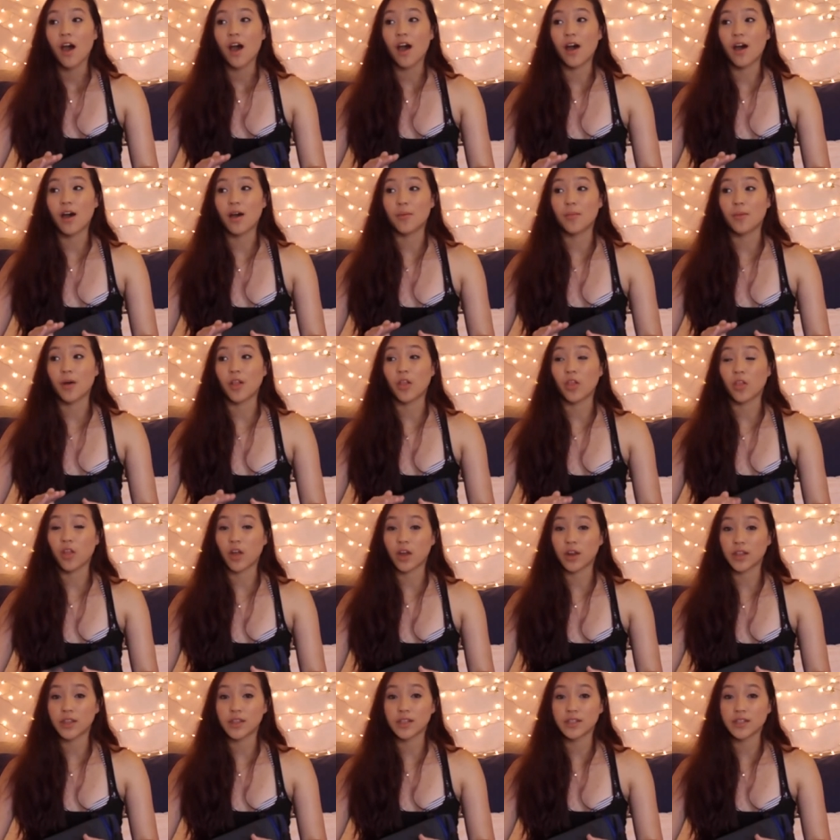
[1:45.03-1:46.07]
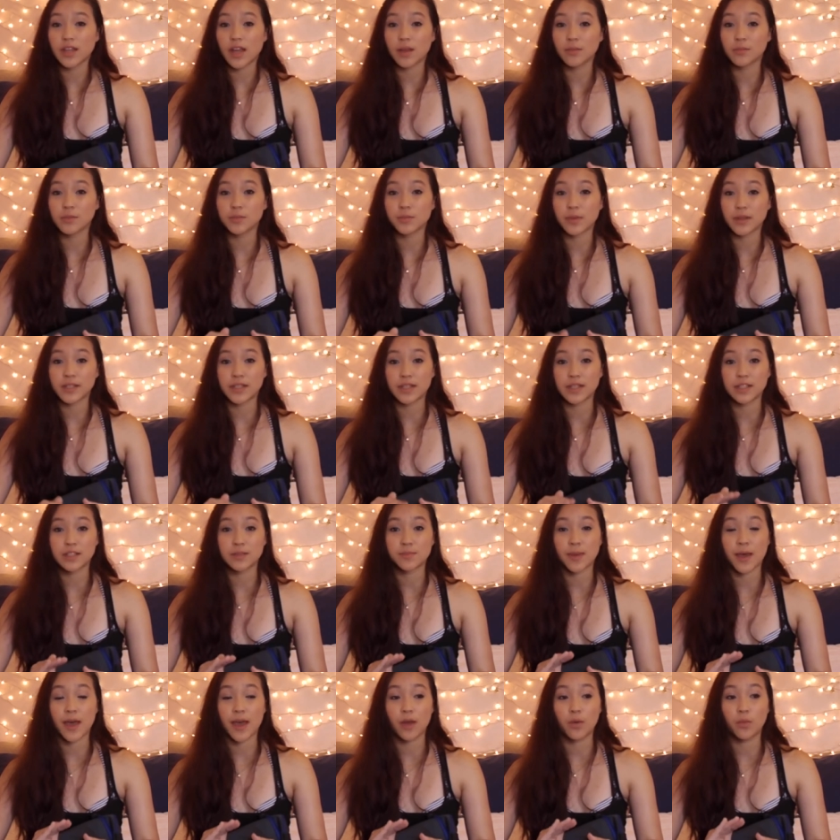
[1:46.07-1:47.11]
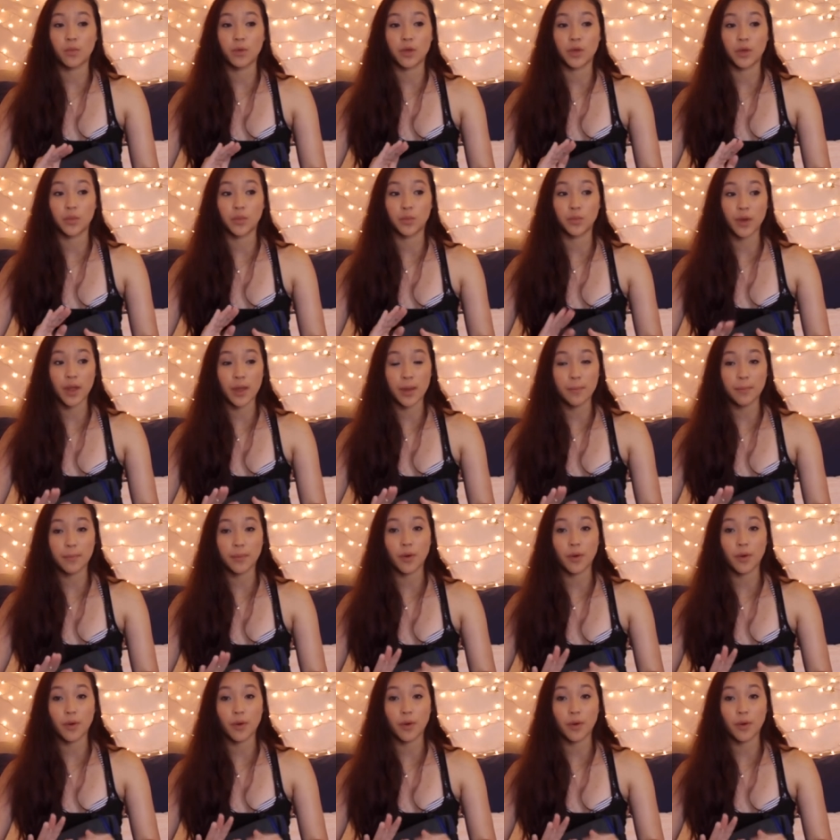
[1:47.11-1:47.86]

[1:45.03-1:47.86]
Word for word: um, a lot of the times my dance bag will rip